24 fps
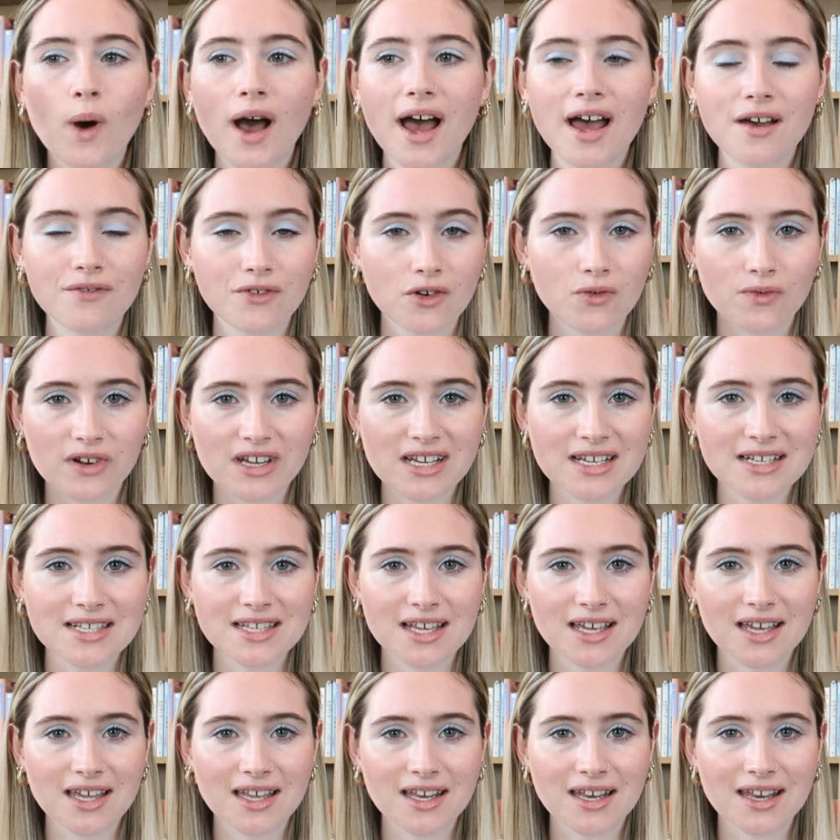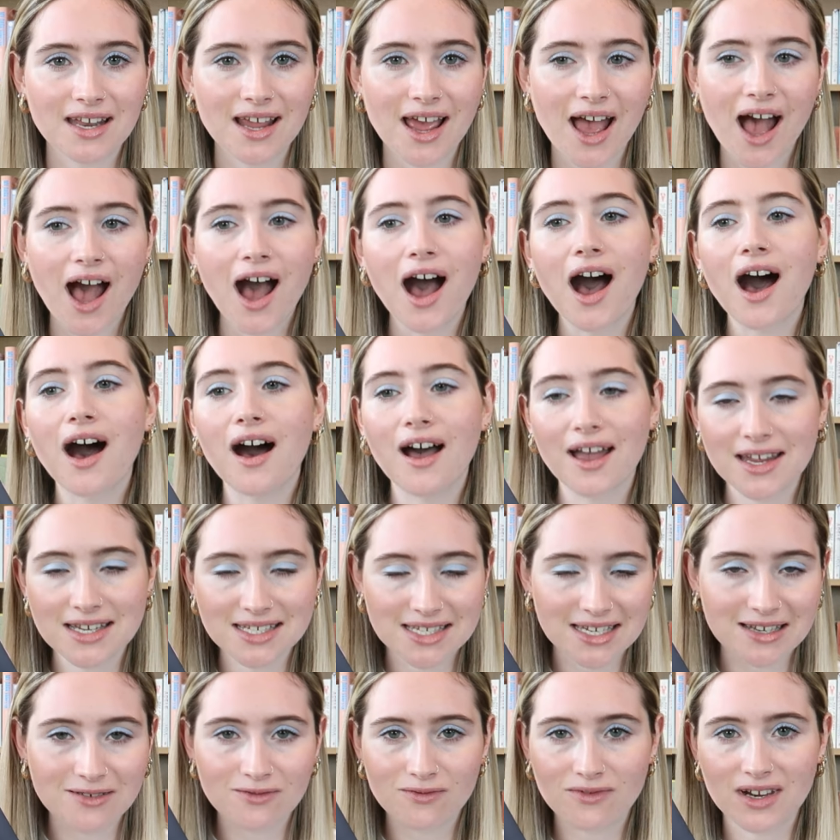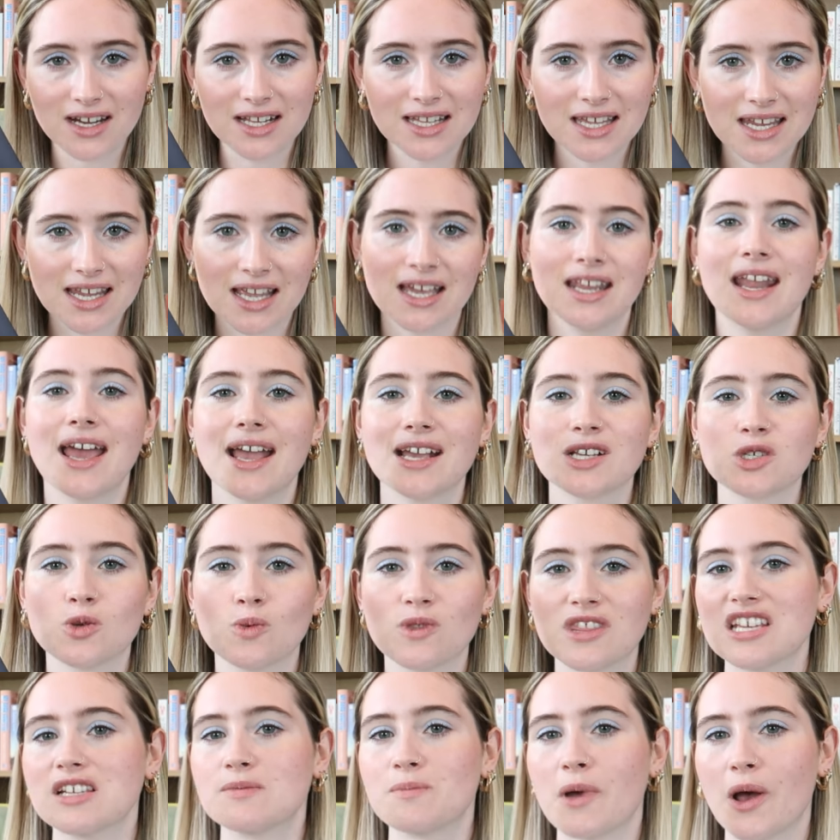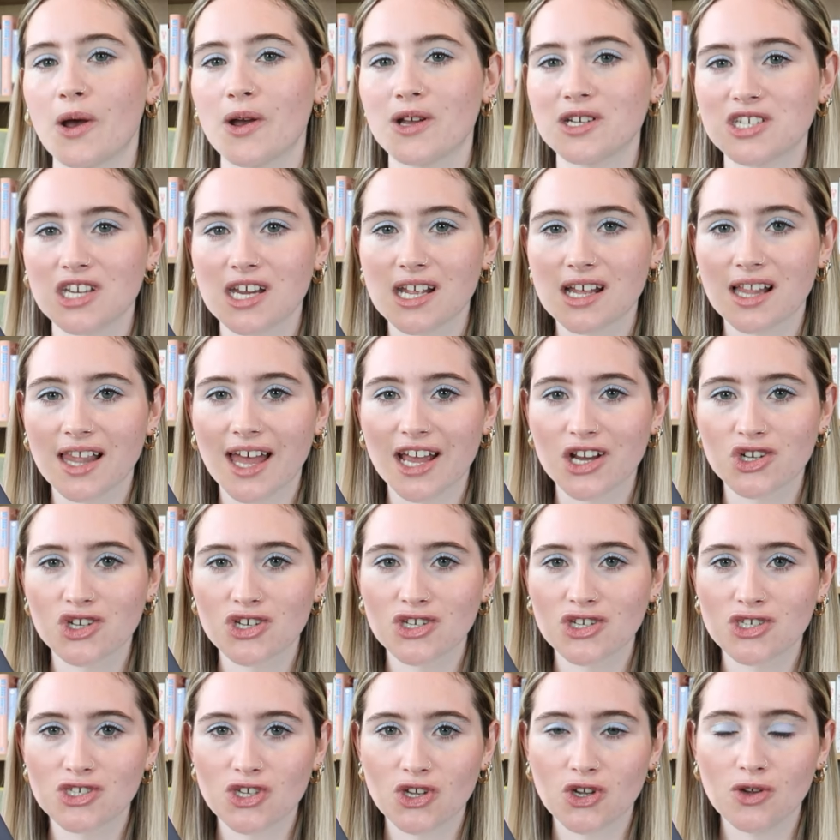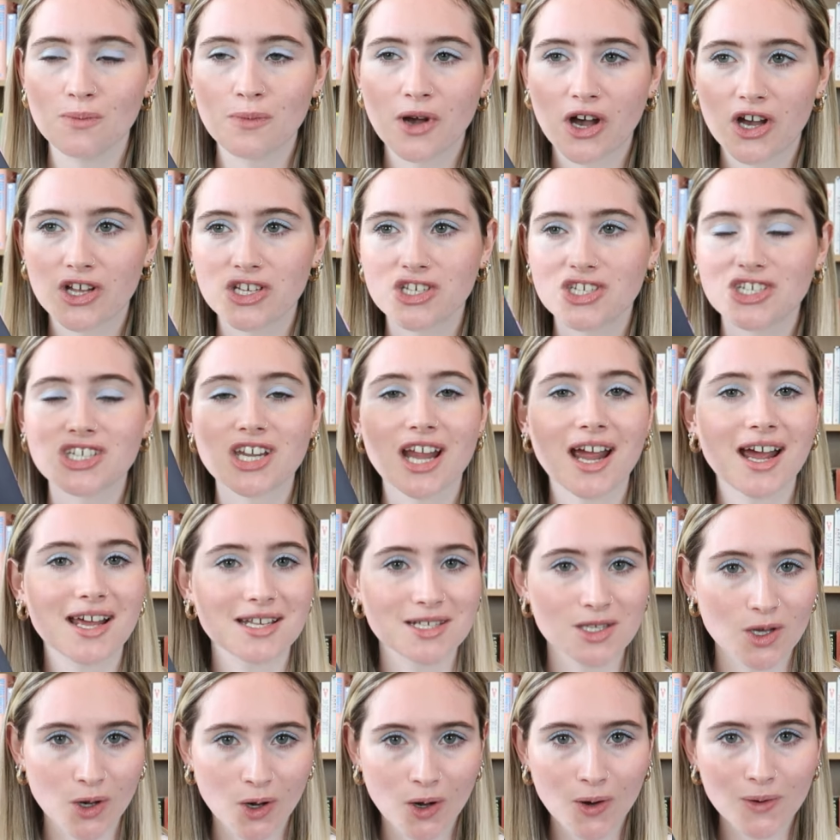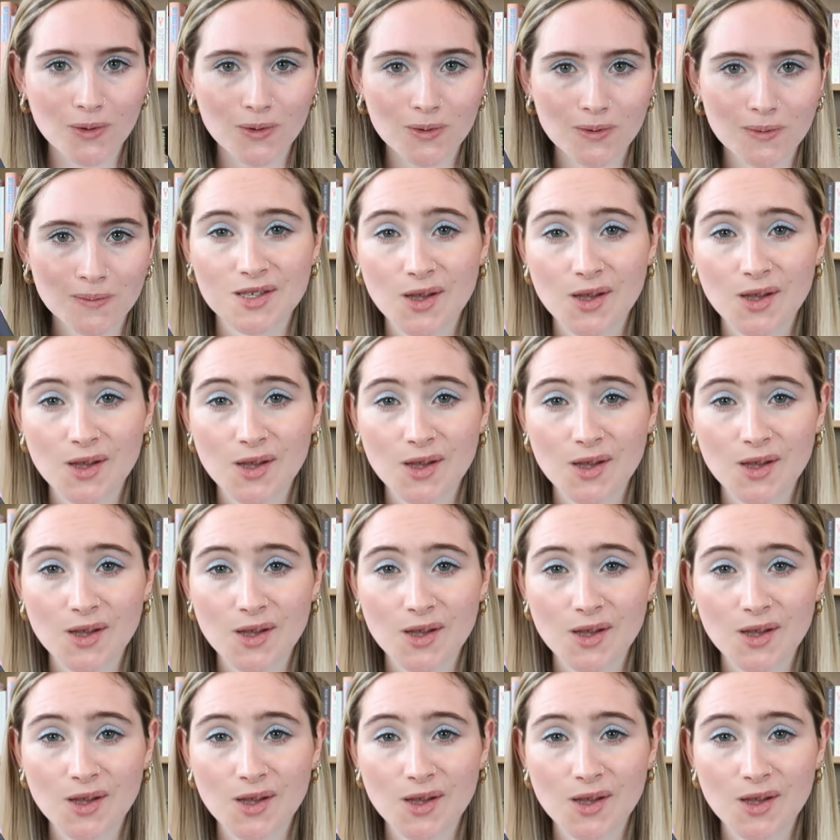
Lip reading: whatever reason, I didn't really connect with this poetry collection too much as a whole.